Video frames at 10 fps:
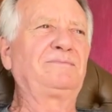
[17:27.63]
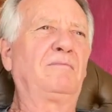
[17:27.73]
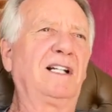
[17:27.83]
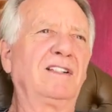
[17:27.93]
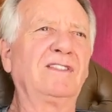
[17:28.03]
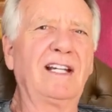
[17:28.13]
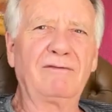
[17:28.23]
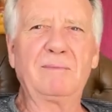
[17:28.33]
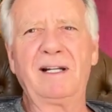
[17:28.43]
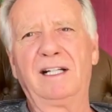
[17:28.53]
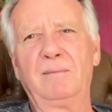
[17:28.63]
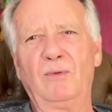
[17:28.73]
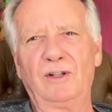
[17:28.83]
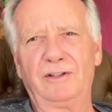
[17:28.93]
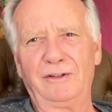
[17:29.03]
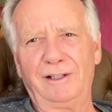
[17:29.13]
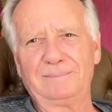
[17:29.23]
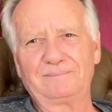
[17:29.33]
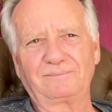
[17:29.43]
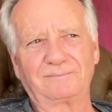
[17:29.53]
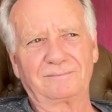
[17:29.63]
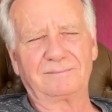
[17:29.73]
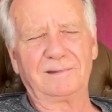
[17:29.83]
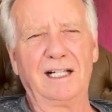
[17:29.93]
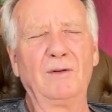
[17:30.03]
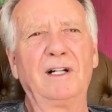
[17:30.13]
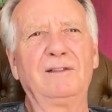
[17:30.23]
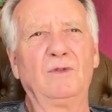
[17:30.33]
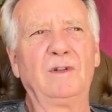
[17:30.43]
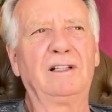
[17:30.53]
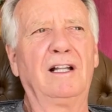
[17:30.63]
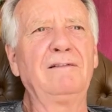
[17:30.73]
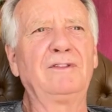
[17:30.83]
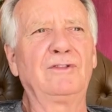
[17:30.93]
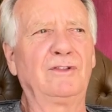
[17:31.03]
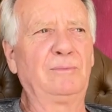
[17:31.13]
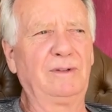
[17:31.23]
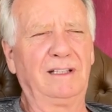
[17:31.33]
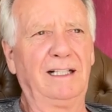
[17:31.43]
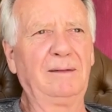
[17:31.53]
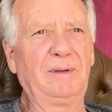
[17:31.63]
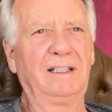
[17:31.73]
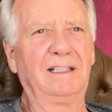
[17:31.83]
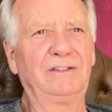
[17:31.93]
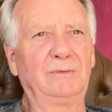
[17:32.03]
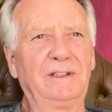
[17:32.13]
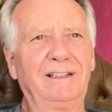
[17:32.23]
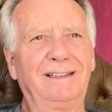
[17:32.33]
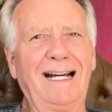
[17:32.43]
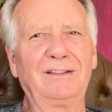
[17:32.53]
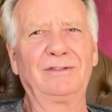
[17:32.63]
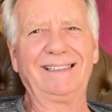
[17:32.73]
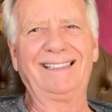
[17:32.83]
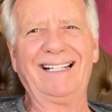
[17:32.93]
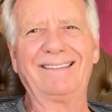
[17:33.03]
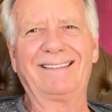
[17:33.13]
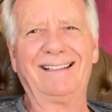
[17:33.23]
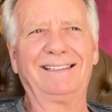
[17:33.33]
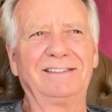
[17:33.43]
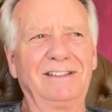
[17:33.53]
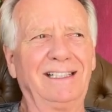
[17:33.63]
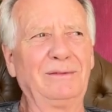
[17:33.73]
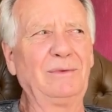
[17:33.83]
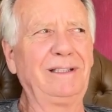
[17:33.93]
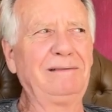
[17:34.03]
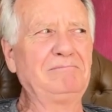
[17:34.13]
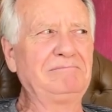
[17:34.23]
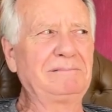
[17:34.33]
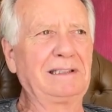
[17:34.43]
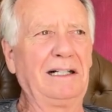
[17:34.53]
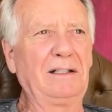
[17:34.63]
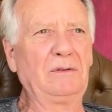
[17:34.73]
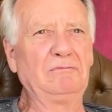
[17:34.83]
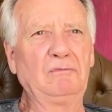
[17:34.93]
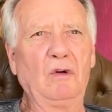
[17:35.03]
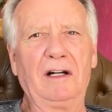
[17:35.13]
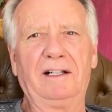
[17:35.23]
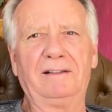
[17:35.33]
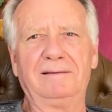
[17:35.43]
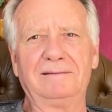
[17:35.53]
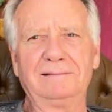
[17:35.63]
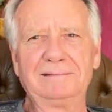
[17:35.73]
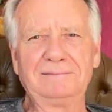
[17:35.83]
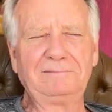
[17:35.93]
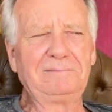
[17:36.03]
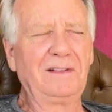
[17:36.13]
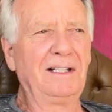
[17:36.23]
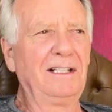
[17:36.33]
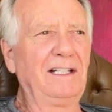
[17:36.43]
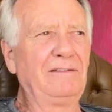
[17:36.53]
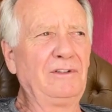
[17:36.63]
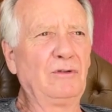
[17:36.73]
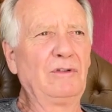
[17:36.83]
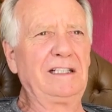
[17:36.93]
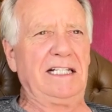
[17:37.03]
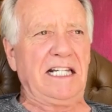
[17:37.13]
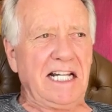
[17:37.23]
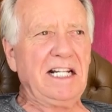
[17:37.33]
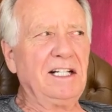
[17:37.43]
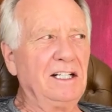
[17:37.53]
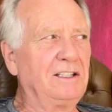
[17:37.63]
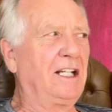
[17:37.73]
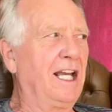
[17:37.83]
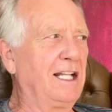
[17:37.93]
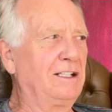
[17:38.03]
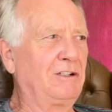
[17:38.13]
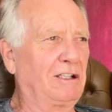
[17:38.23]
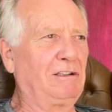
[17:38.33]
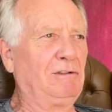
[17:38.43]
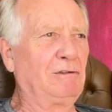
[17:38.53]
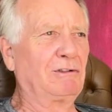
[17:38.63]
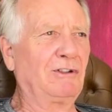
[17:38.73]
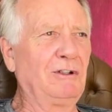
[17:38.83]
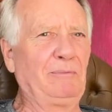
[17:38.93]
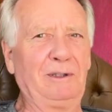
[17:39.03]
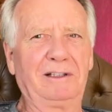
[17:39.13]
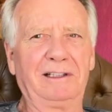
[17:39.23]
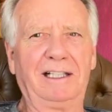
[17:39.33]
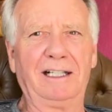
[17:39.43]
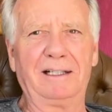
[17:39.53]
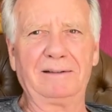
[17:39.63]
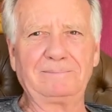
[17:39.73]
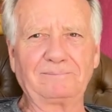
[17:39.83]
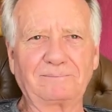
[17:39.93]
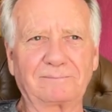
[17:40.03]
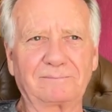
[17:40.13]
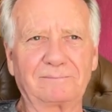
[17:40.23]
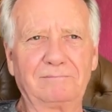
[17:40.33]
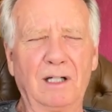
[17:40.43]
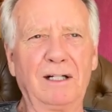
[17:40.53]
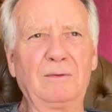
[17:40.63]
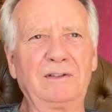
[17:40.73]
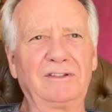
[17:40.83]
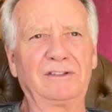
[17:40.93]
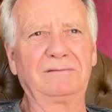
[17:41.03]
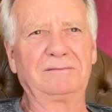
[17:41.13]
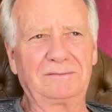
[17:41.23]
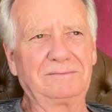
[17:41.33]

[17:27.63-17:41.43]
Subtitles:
because they have to pay an import duty. Anyway, we loved Super Lake because we could actually get things that we kind of wanted. If you really needed a can of chicken noodle soup, you could get it. But it was,